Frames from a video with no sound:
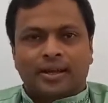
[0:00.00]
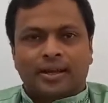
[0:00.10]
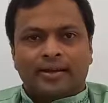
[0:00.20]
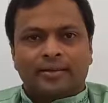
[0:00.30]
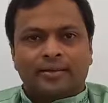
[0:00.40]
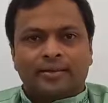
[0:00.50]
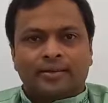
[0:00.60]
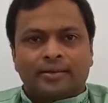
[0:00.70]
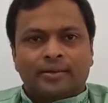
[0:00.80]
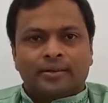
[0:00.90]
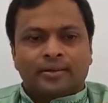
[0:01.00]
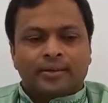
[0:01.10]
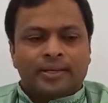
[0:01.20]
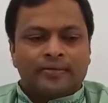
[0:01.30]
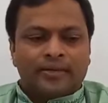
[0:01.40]
and
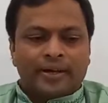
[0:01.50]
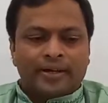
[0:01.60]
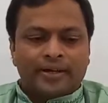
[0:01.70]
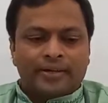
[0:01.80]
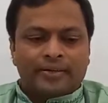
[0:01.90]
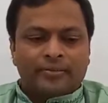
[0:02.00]
if I